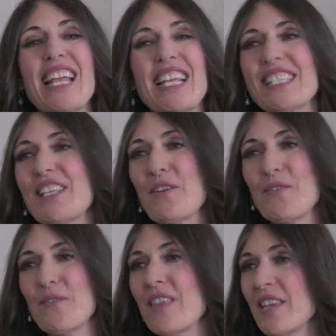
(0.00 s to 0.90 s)

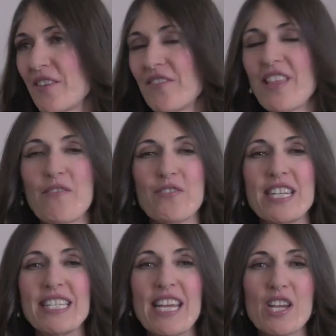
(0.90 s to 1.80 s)
So thank you for that. We're
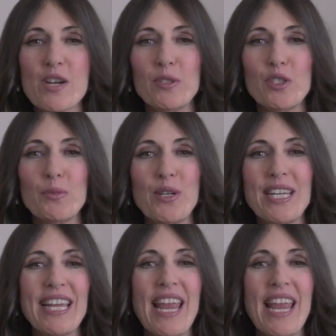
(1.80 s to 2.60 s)
going to take a commercial break,